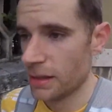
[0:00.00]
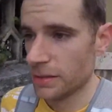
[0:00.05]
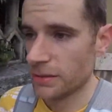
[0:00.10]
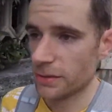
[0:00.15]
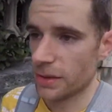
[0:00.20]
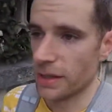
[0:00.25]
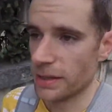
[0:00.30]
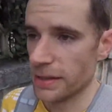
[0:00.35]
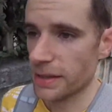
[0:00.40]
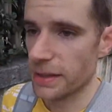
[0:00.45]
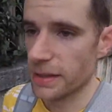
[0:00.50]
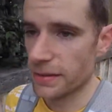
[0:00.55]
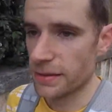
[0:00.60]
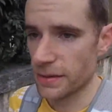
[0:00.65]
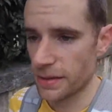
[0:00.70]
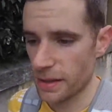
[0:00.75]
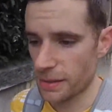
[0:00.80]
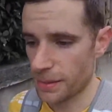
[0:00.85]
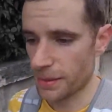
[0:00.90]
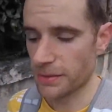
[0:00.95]
So I did
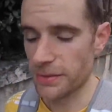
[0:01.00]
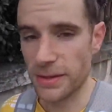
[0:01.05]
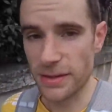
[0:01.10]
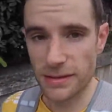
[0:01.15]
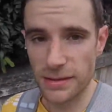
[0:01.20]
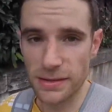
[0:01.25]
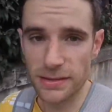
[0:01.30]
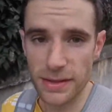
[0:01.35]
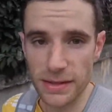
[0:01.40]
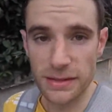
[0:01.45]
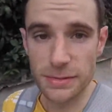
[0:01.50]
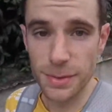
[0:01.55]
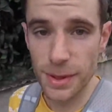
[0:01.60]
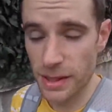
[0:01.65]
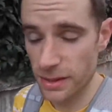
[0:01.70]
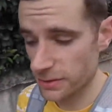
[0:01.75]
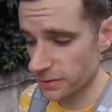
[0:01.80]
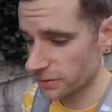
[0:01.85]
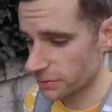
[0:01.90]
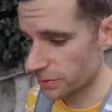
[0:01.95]
about 66
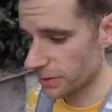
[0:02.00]
miles this